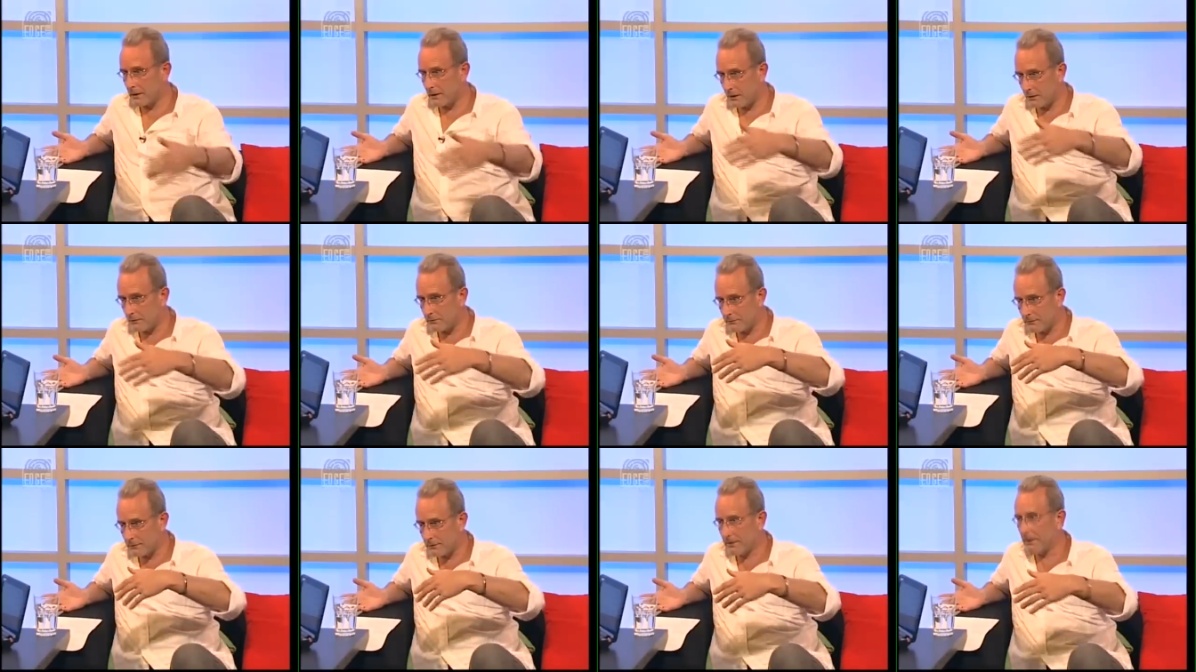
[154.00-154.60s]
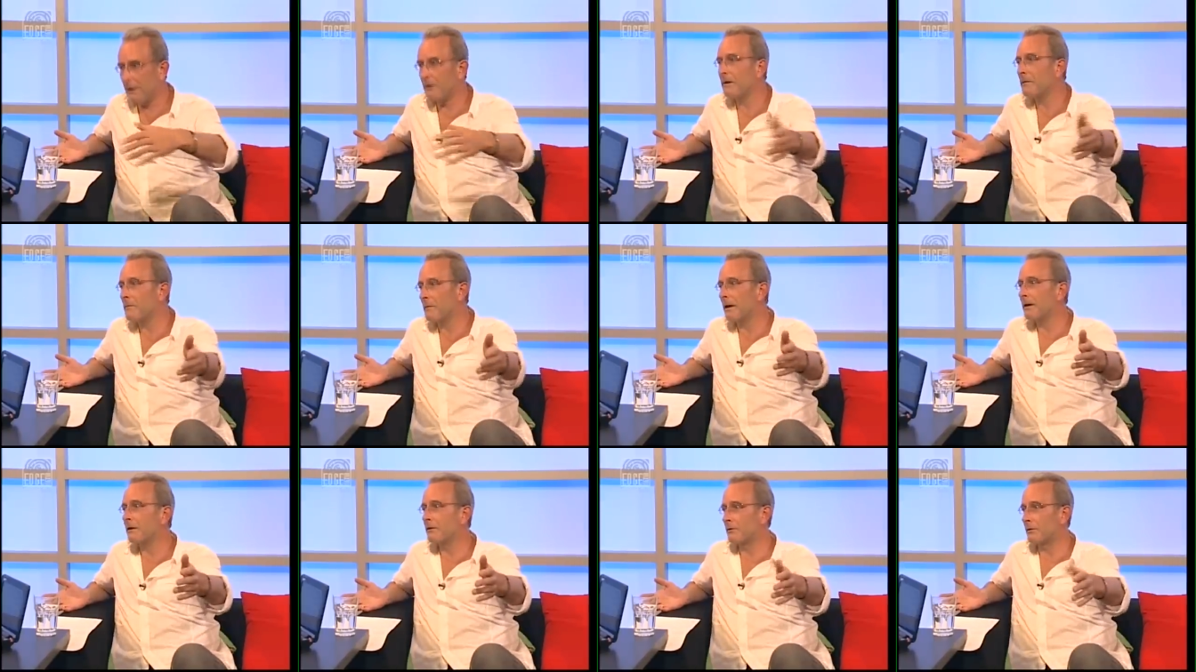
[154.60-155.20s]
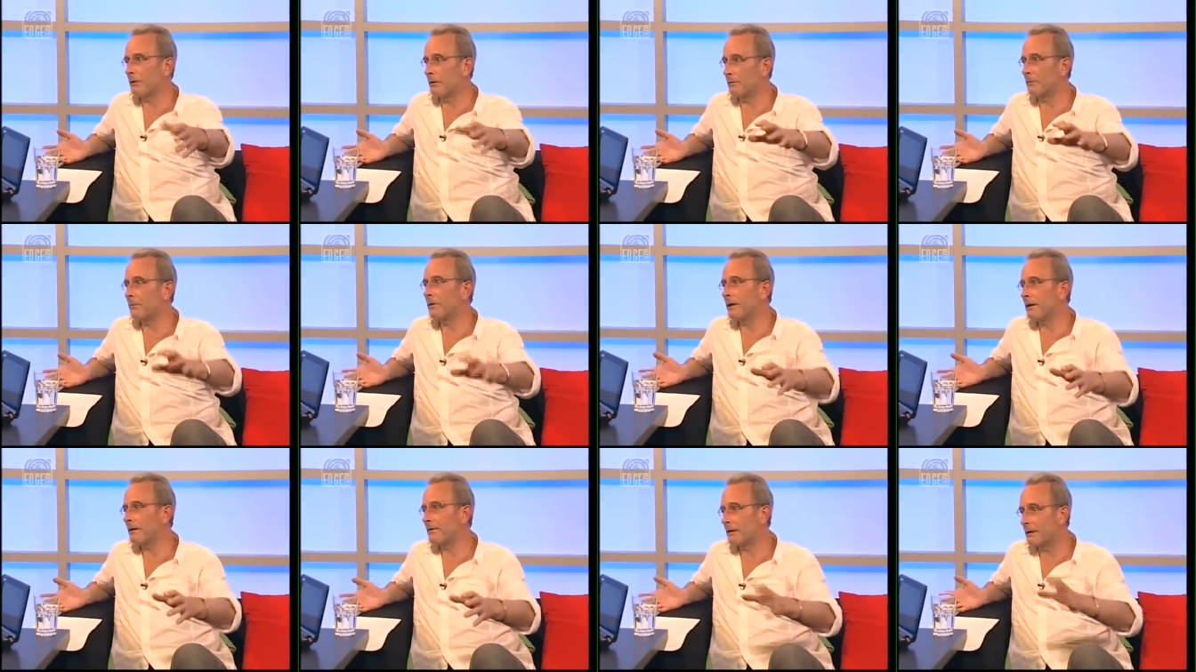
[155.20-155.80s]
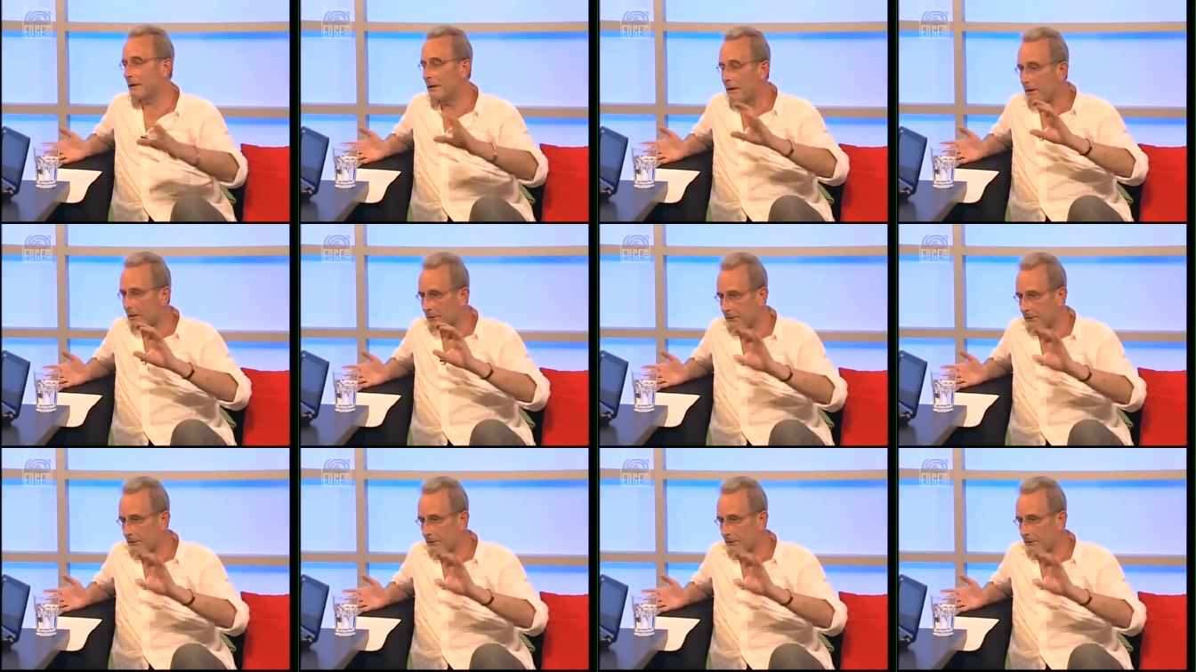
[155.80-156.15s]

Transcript: you know, going bankrupt, whatever,